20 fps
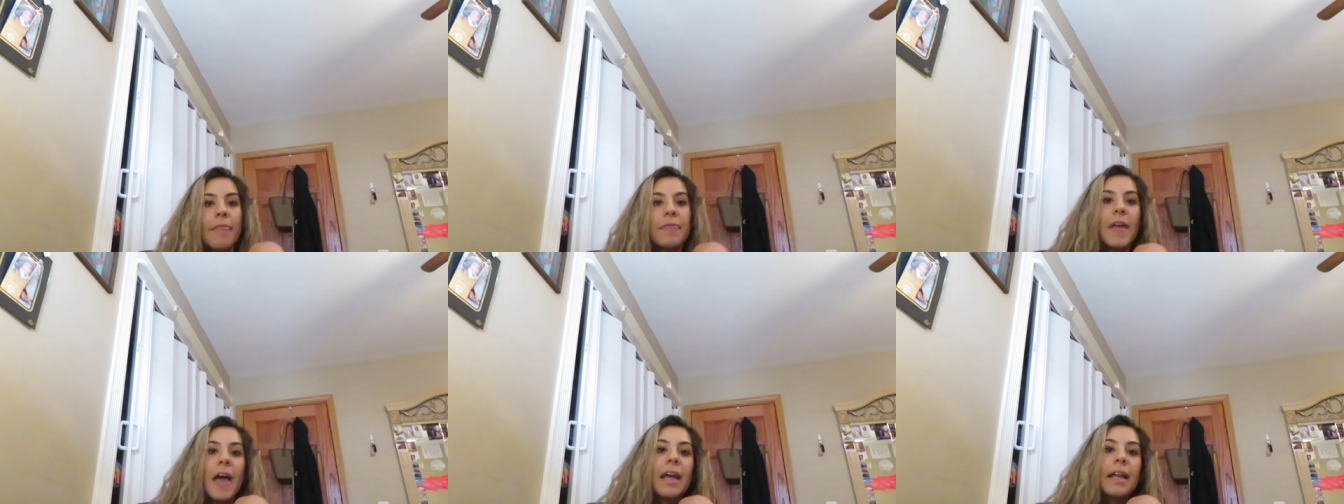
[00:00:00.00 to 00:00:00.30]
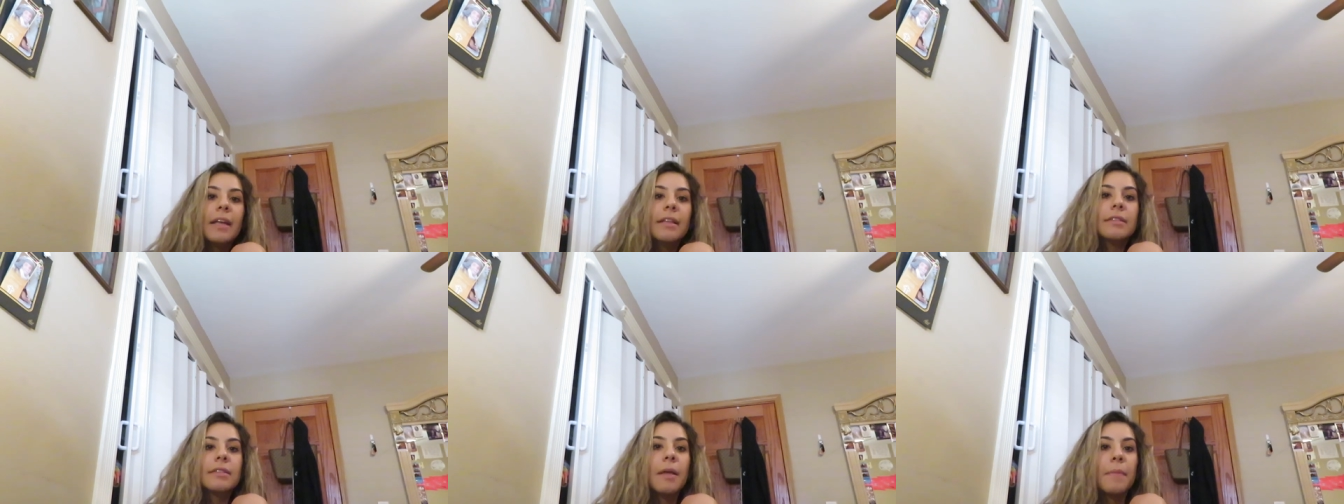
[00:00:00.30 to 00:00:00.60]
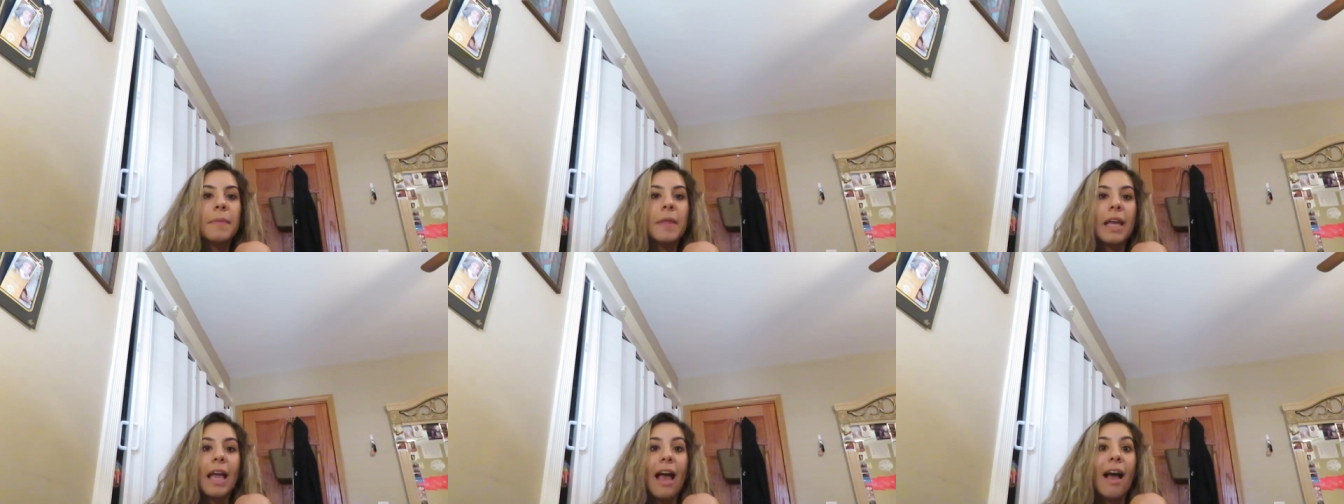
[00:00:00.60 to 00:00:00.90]
that is
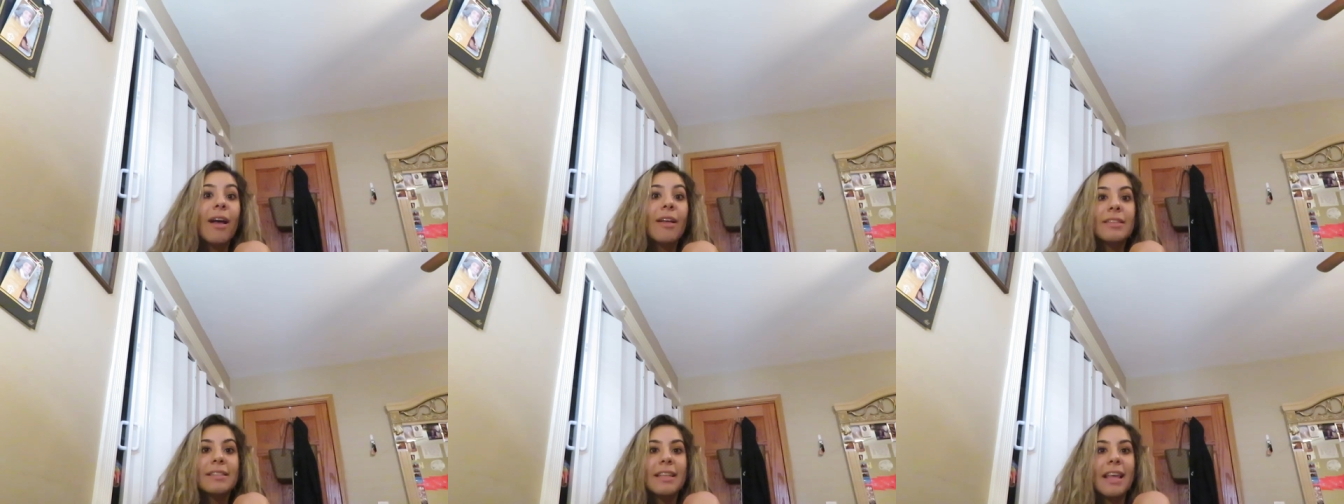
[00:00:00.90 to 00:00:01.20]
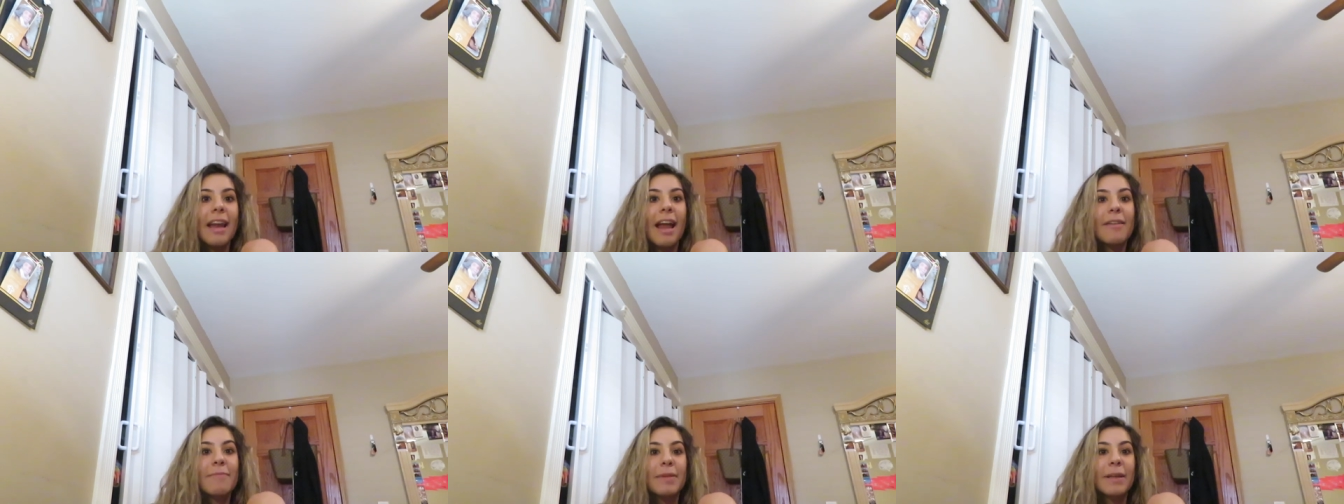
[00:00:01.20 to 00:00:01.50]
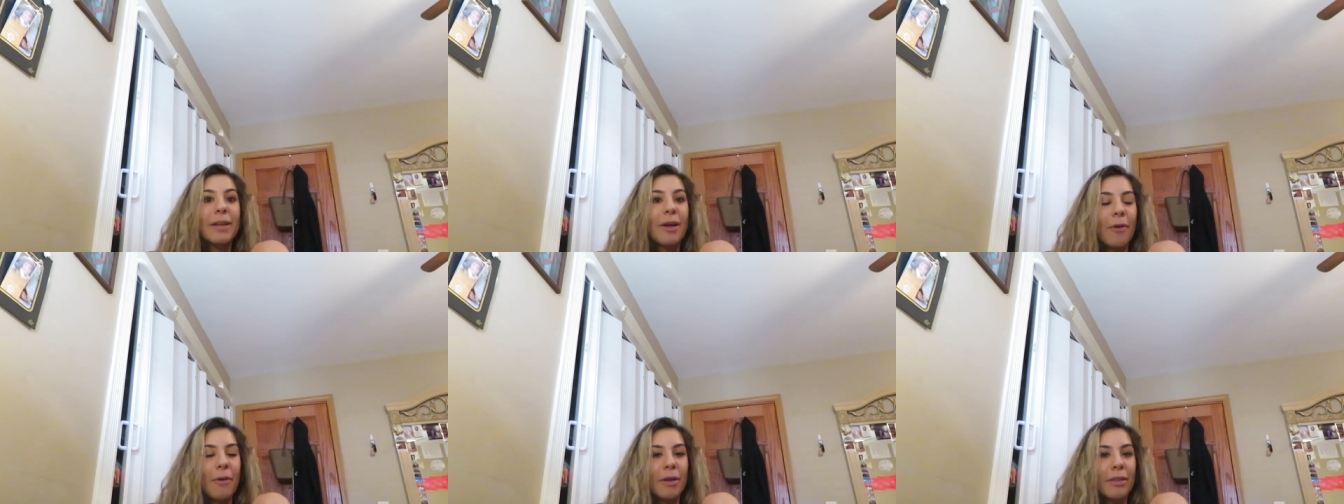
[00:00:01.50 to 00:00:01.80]
something else that I've
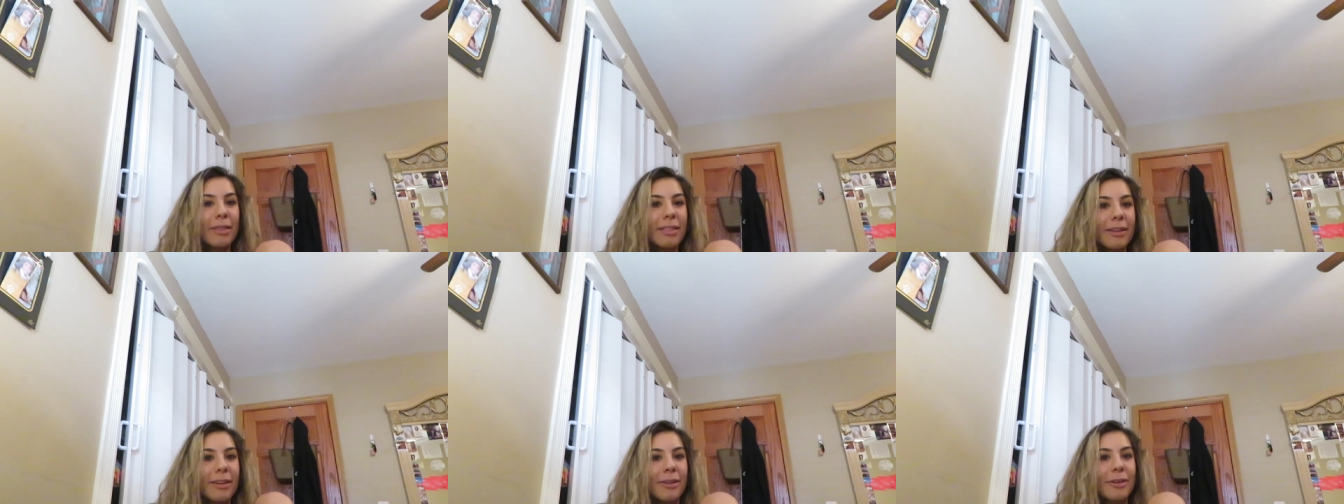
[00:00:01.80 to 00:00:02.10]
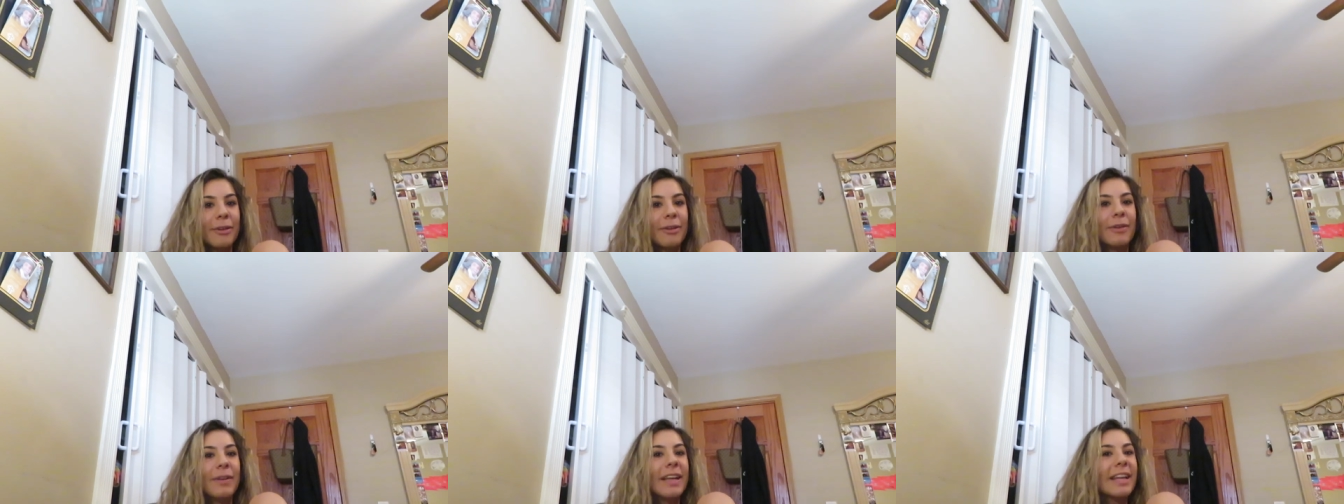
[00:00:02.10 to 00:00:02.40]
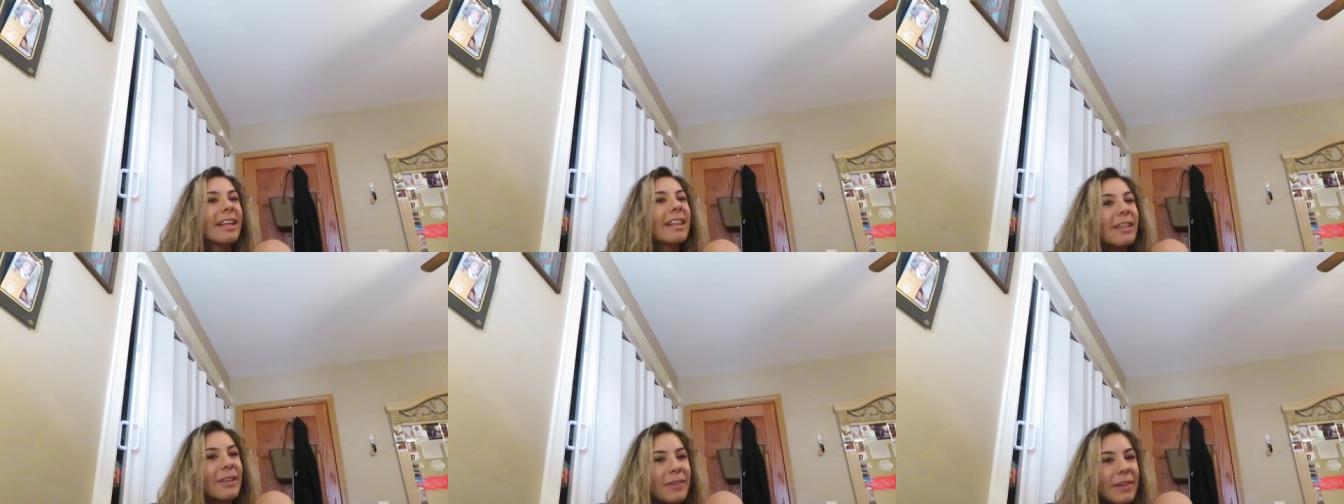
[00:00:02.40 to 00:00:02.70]
been going through
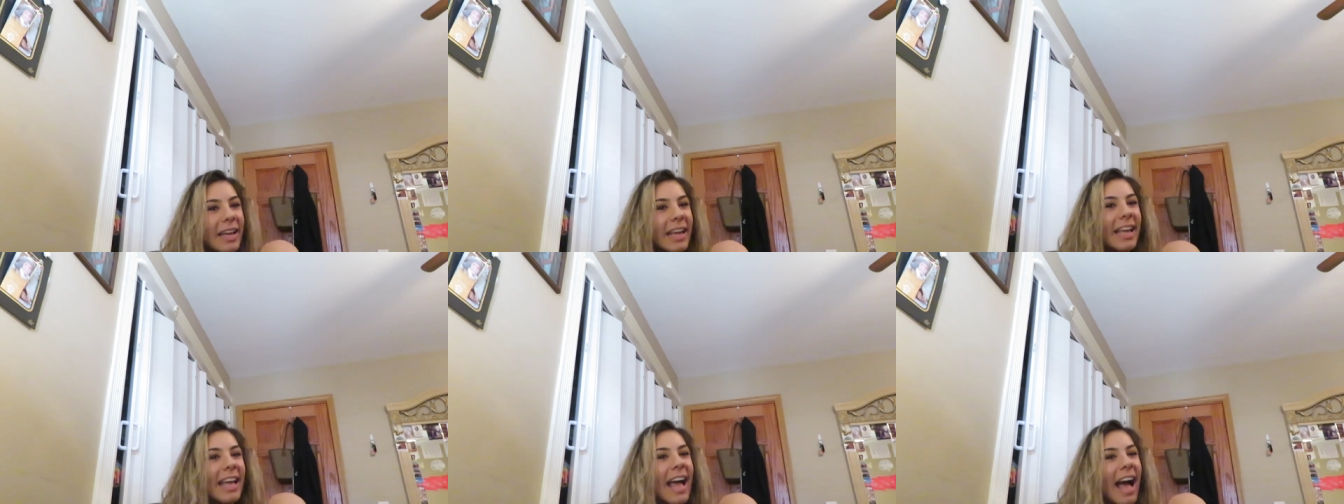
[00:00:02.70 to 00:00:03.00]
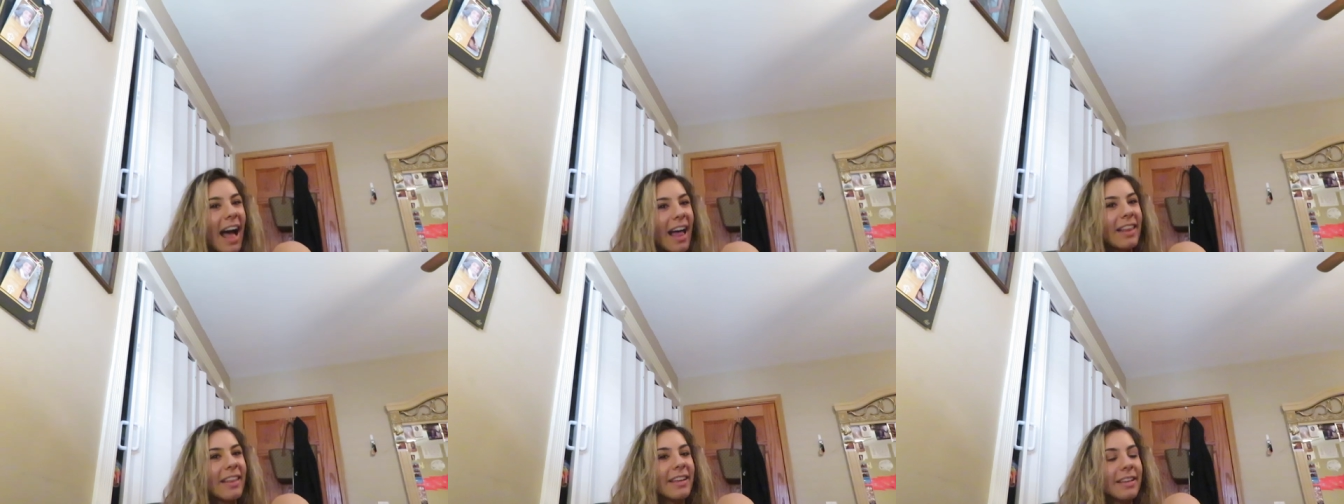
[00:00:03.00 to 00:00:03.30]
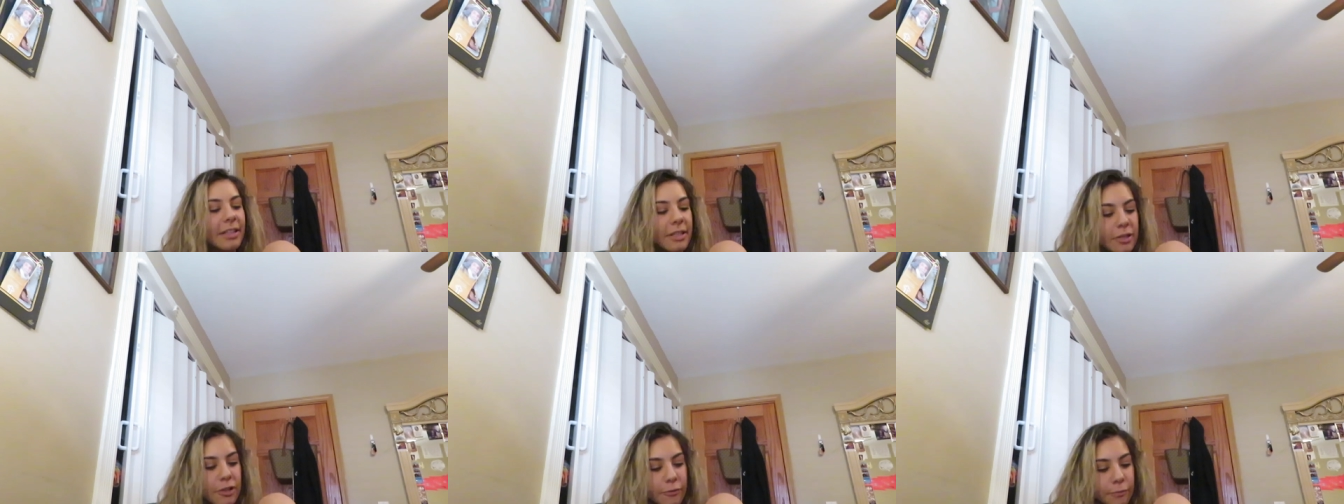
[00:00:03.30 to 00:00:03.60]
including
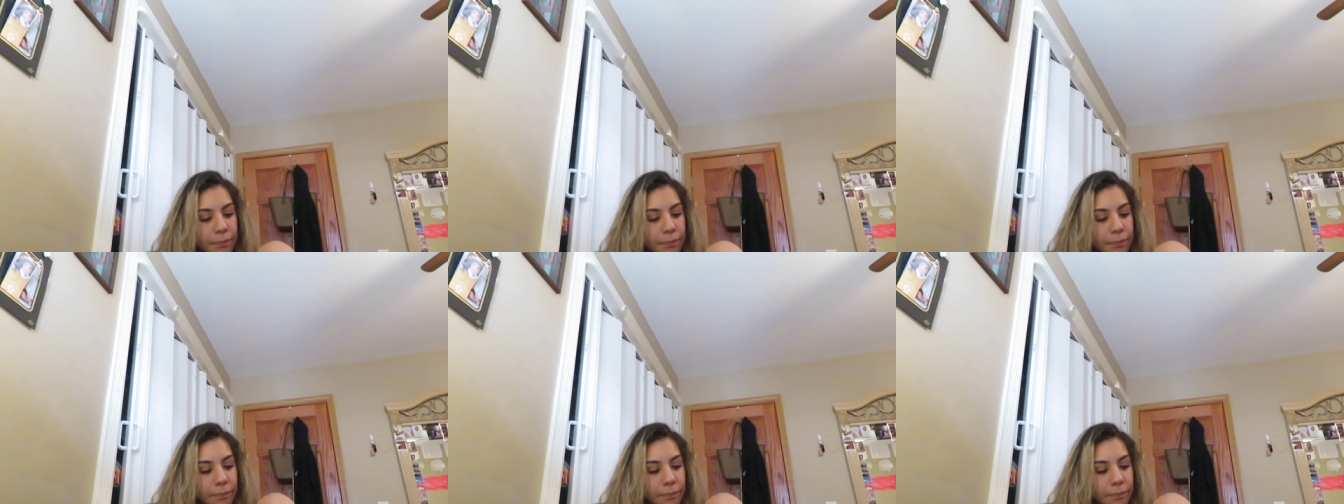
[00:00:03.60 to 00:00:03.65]
college.